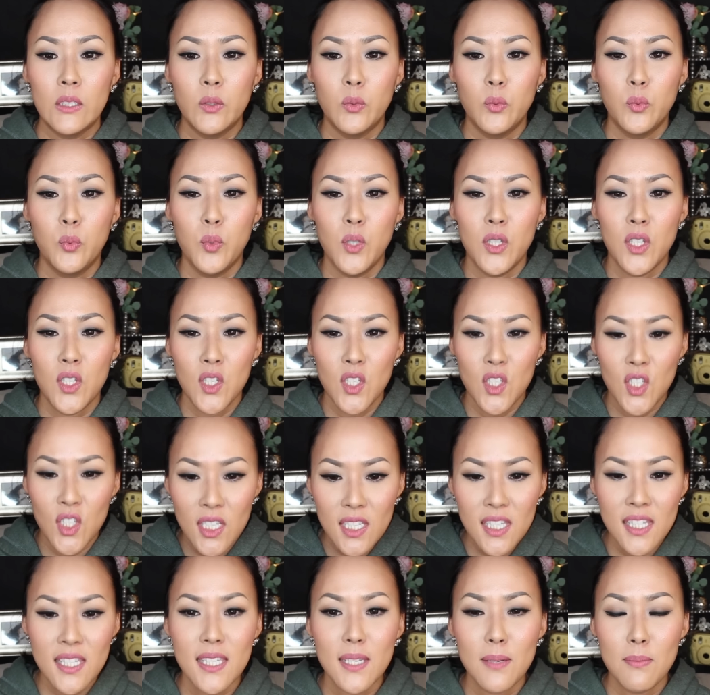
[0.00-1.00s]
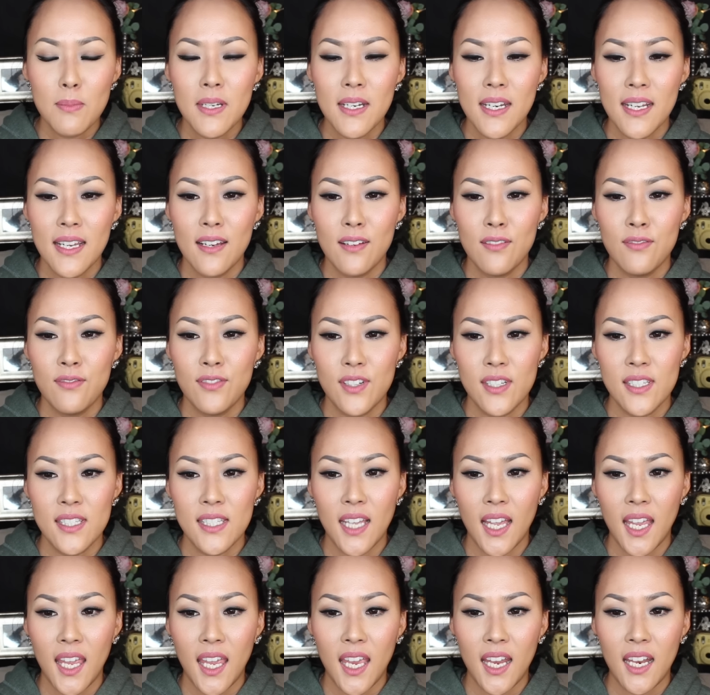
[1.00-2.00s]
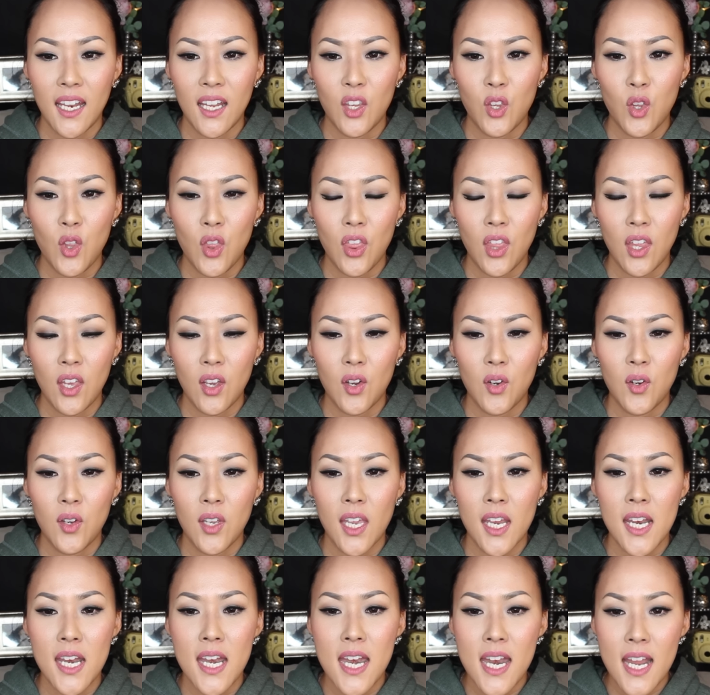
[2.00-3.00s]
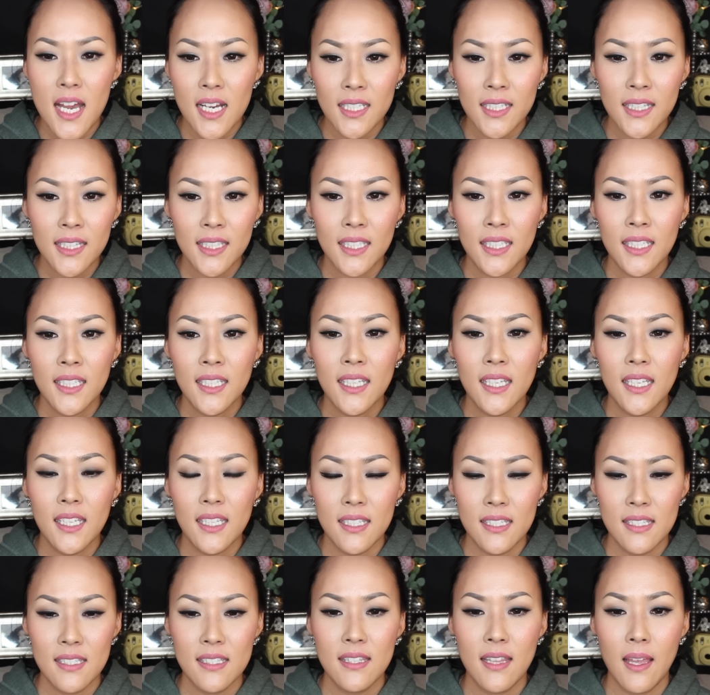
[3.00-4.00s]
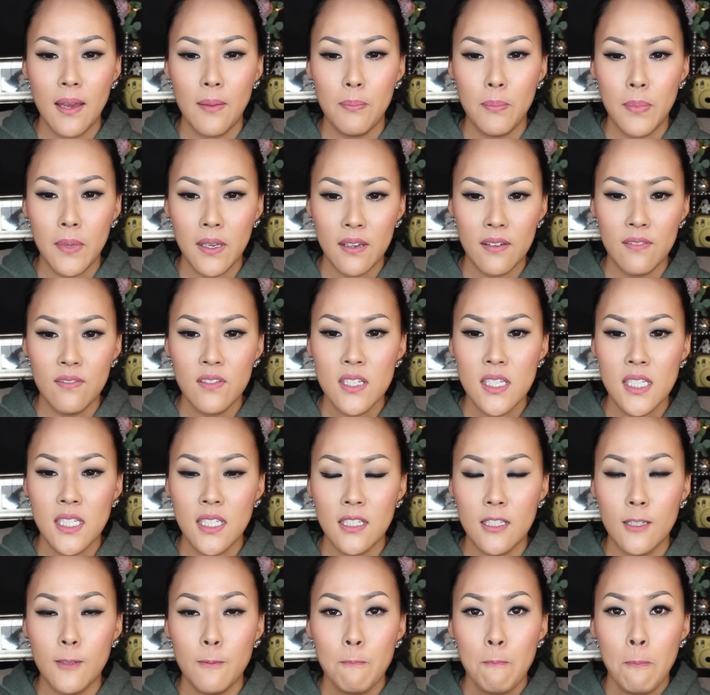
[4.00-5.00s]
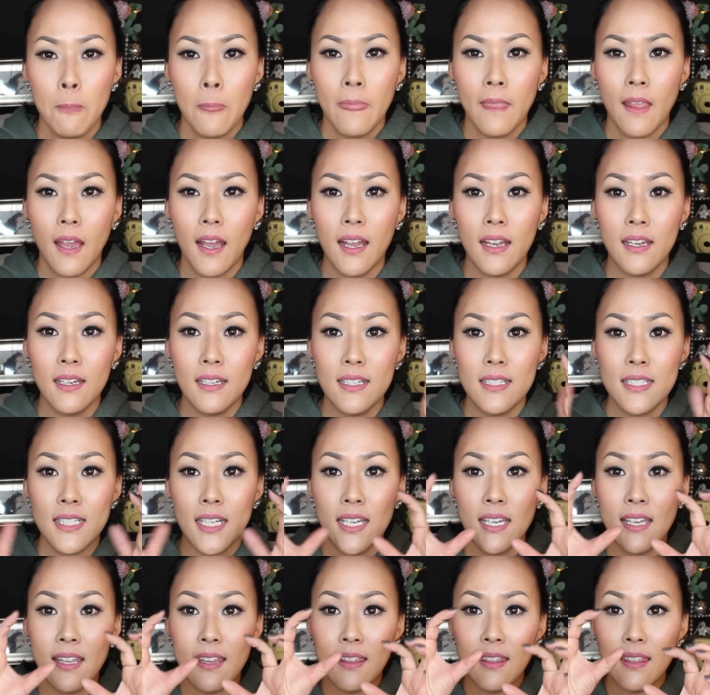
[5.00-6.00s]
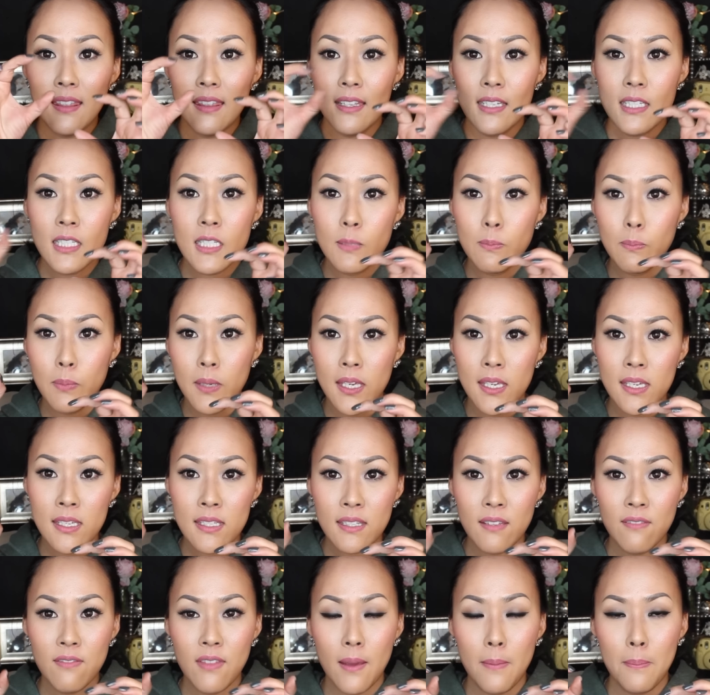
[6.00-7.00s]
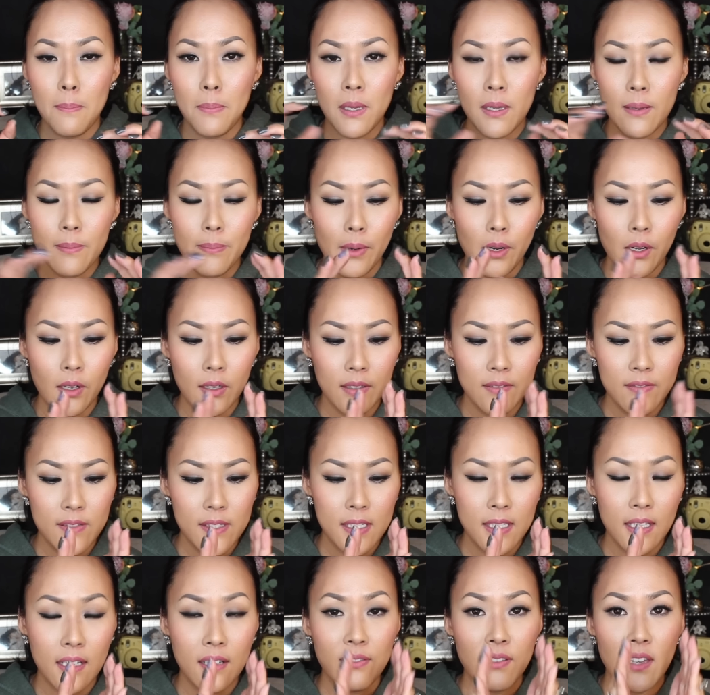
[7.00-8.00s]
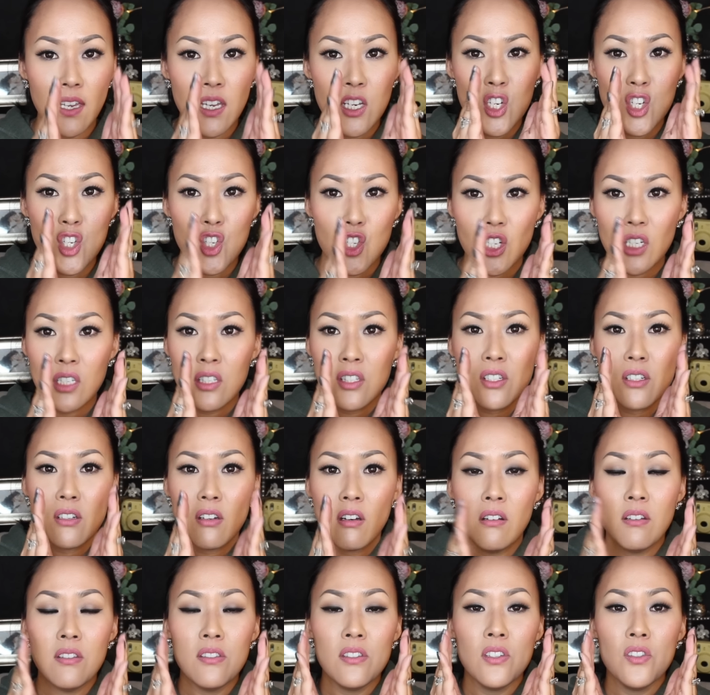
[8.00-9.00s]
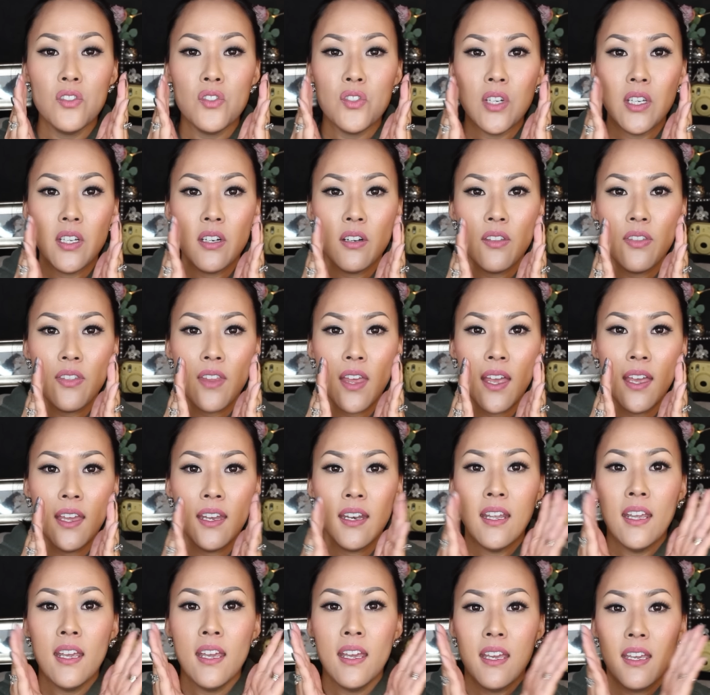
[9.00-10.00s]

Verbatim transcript: When you just simmer down for a second and you think, okay, nothing is that big of a deal, I'm gonna take this piece of that big ball of stuff and just concentrate on that,